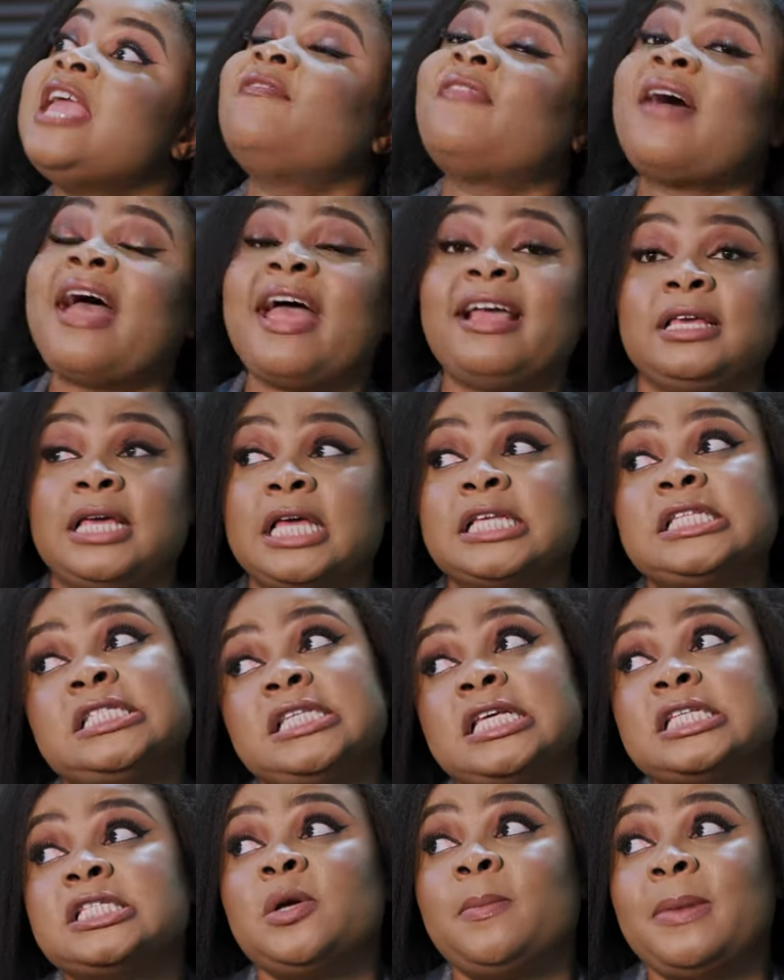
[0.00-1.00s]
If I can
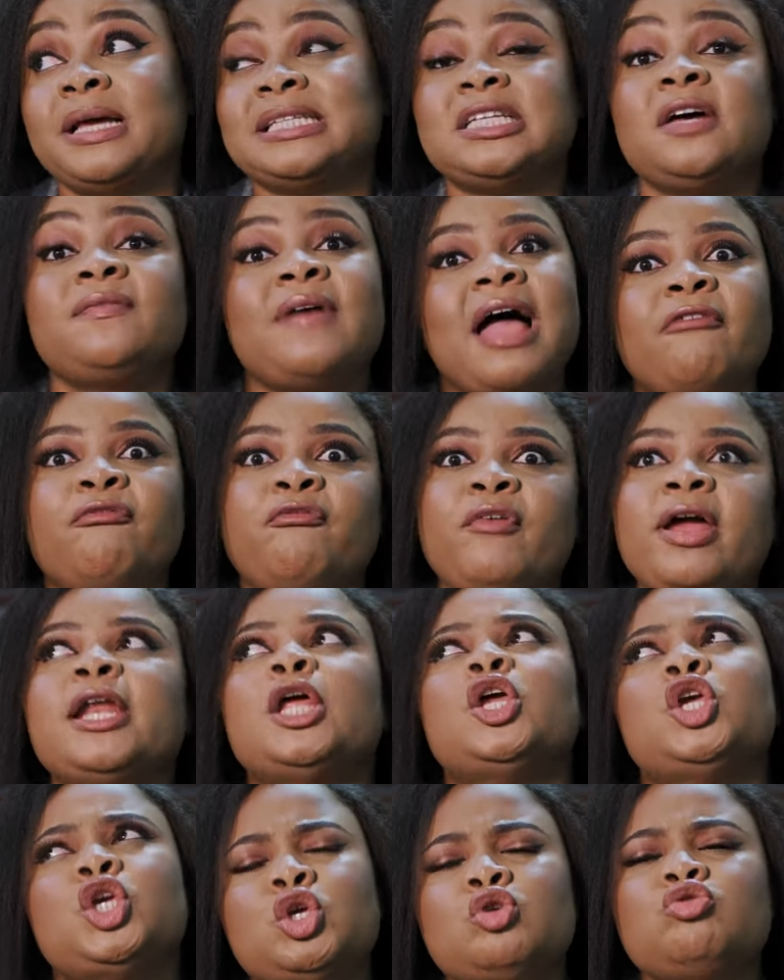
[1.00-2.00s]
say so myself, I've
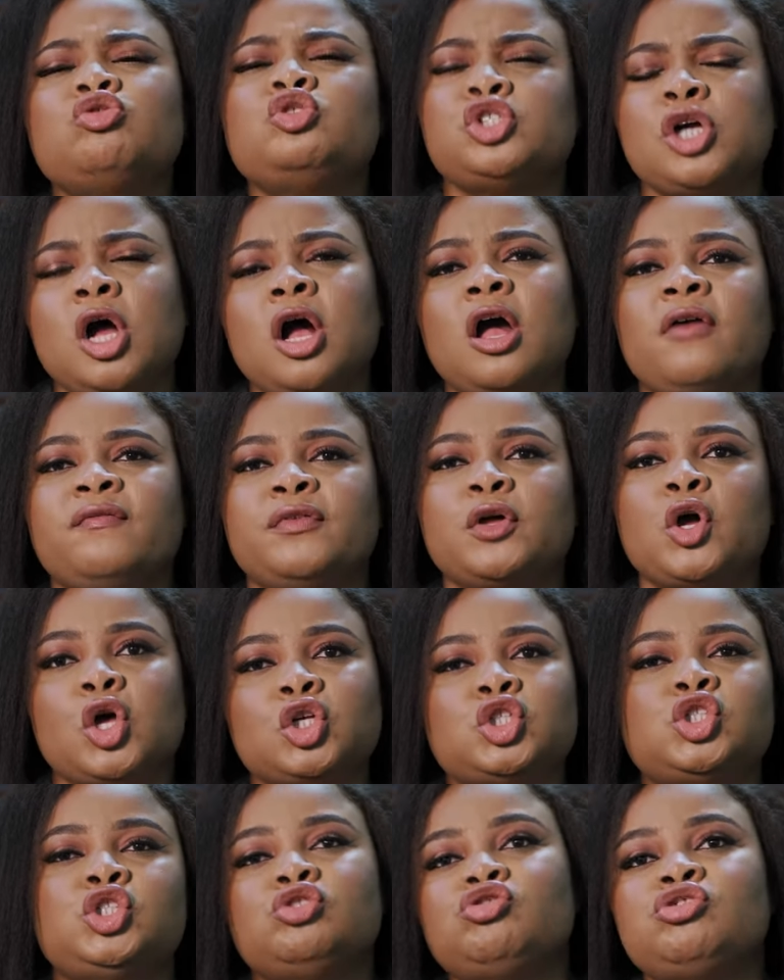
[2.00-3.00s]
read a huge chunk of the
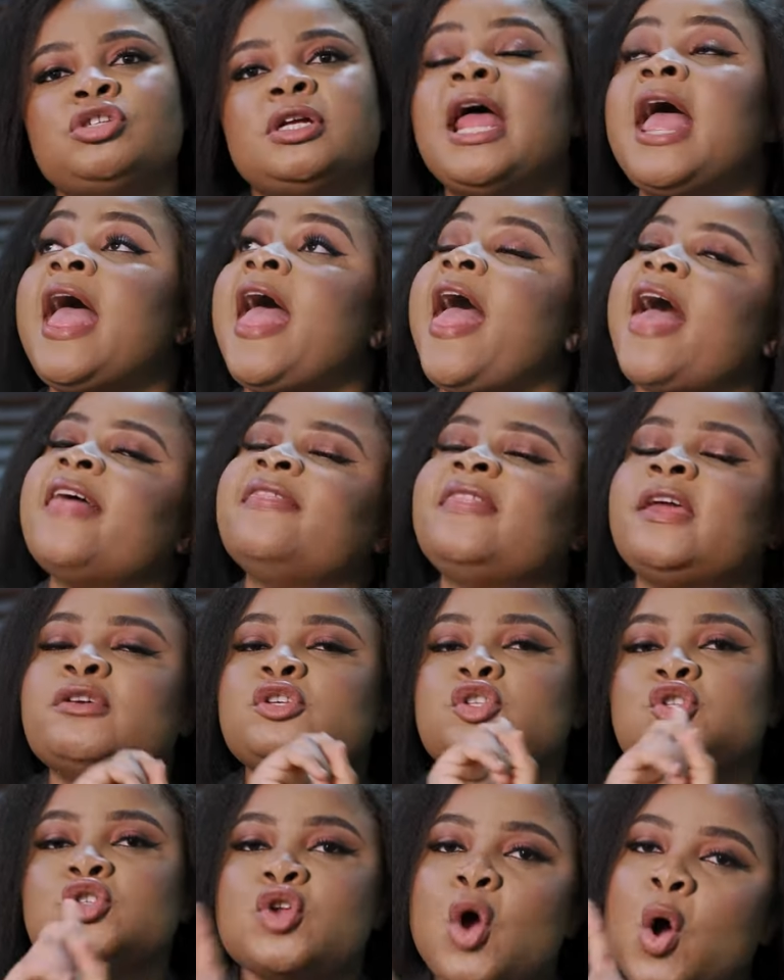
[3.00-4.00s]
Constitution, and there
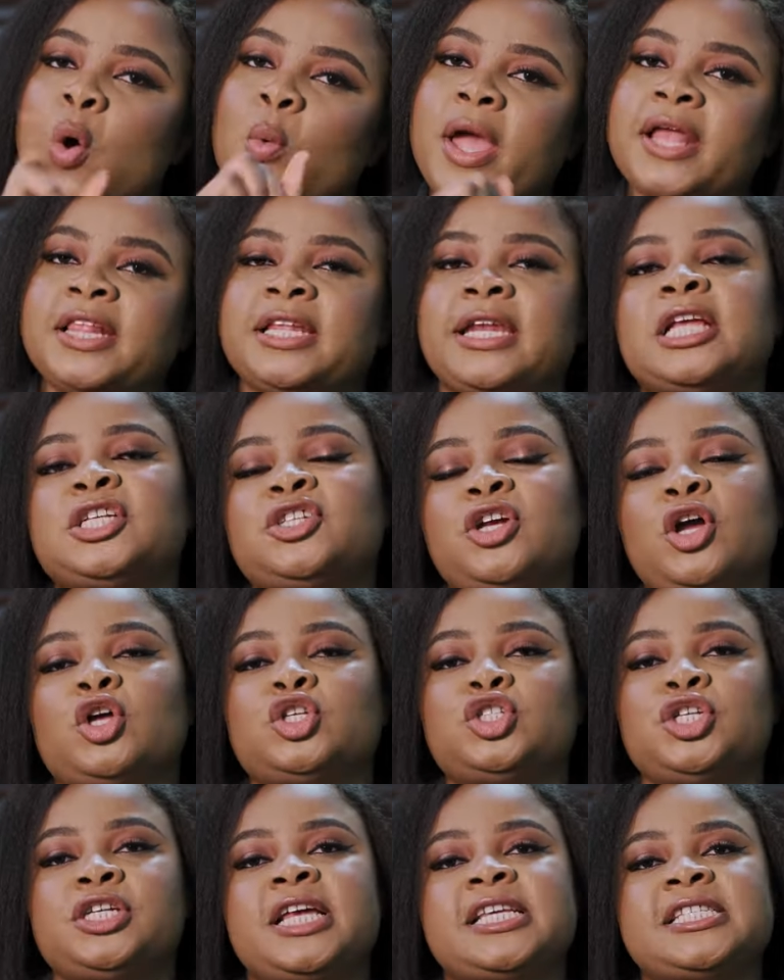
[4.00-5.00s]
is nowhere in the Nigerian
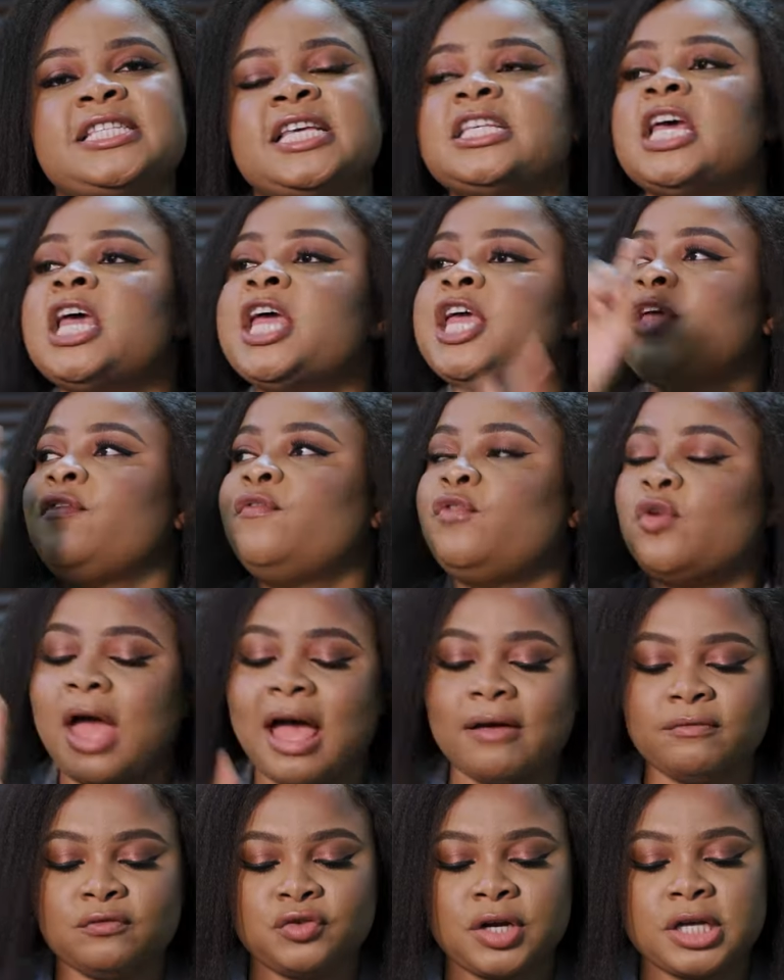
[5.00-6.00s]
Constitution that it says if you
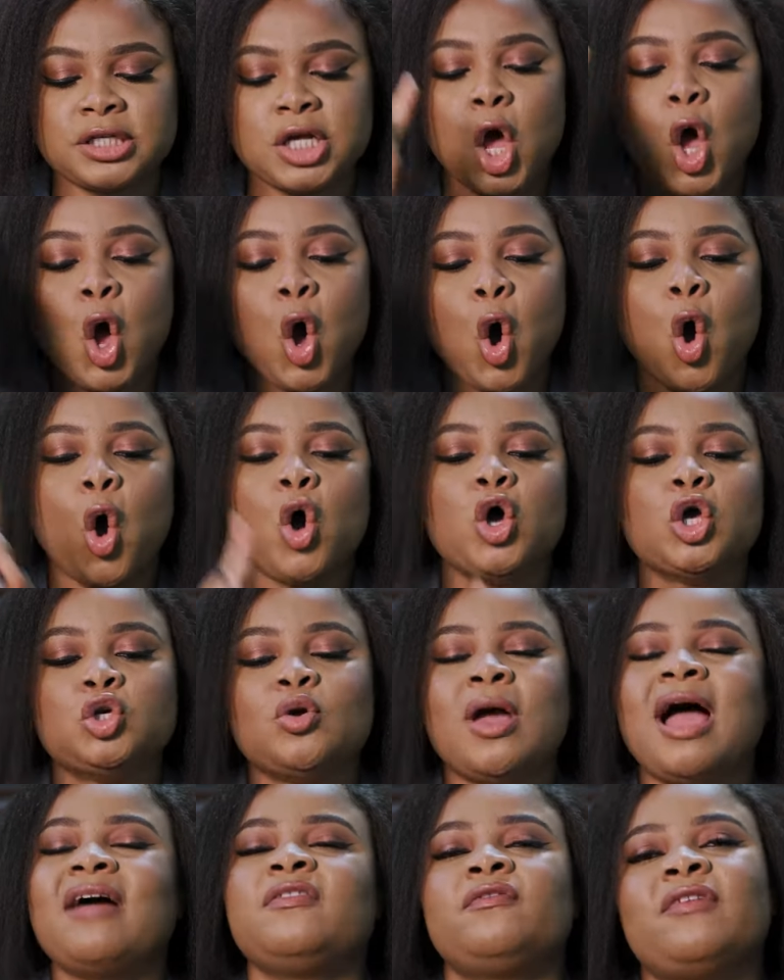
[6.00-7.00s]
have dreads or
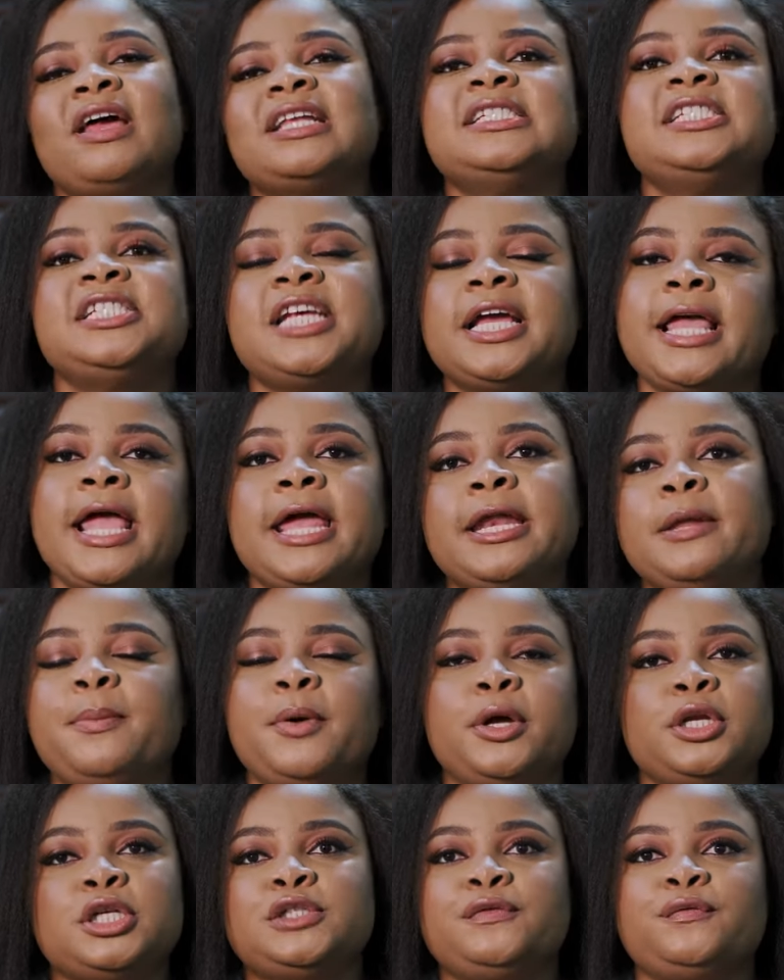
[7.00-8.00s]
you have the right to check
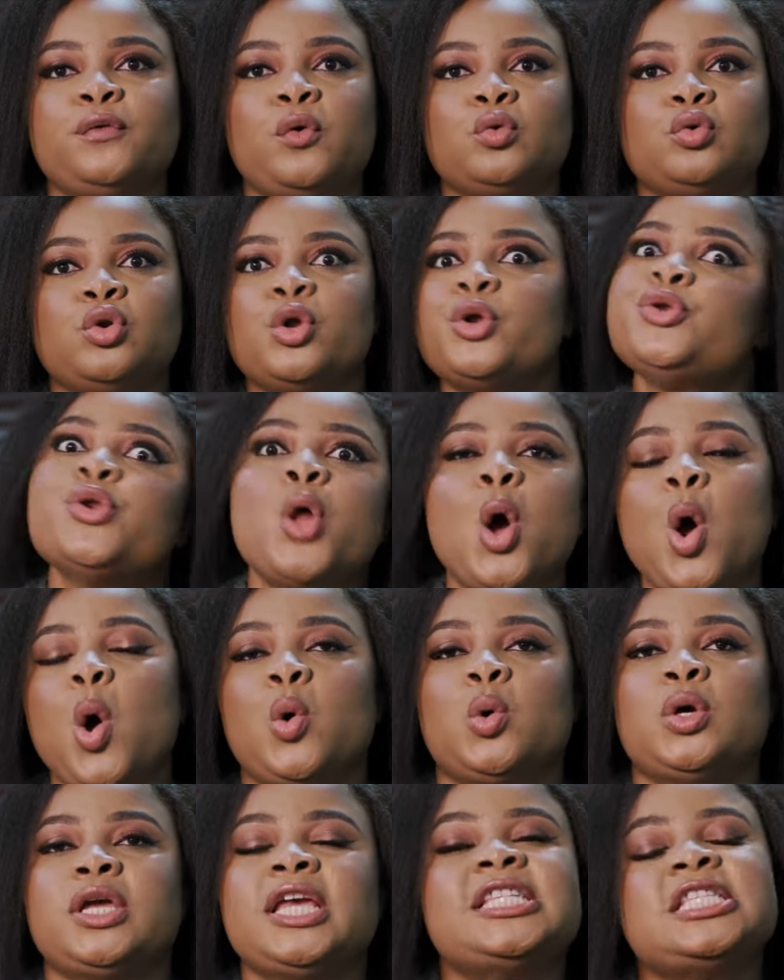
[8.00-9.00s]
anybody's phone.
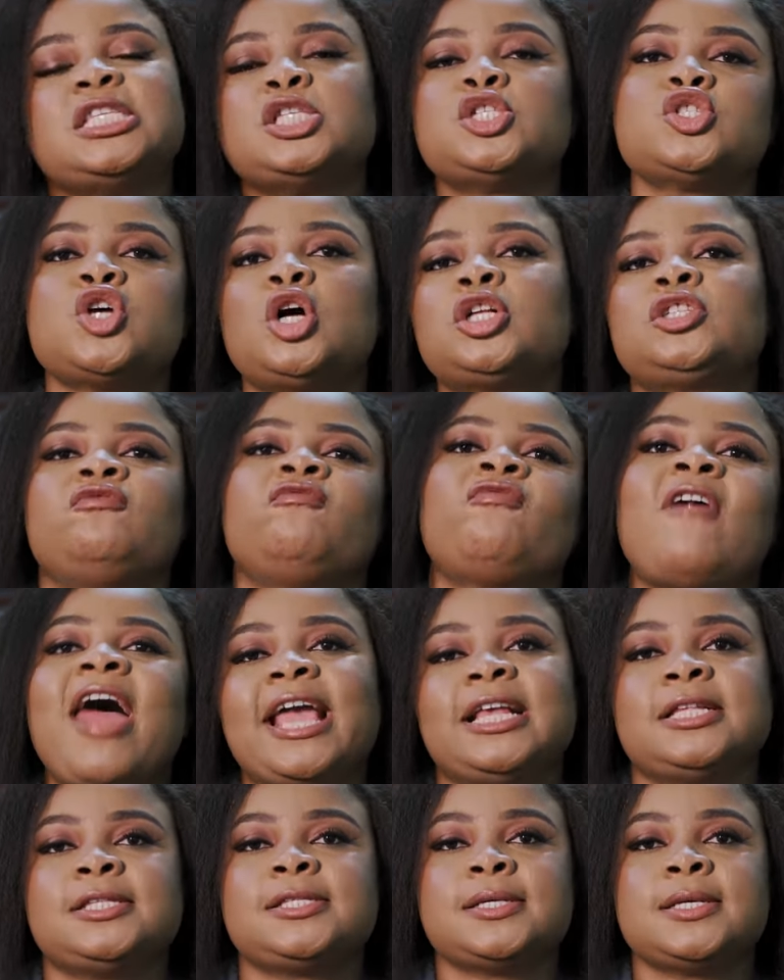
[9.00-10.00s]
No, it is not
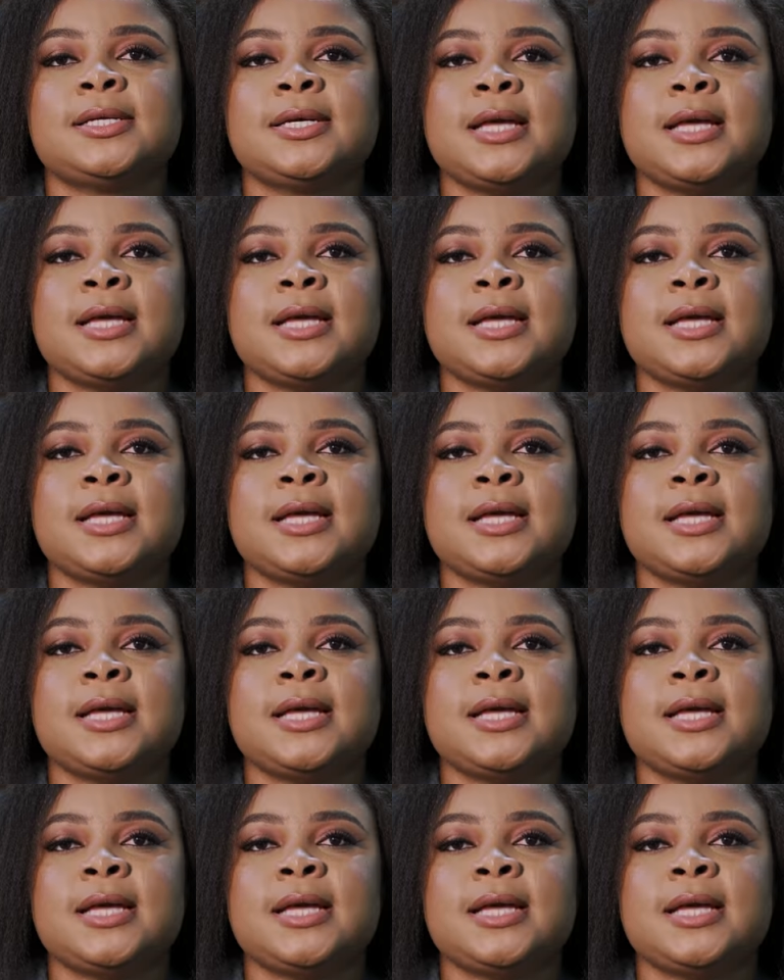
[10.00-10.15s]
right.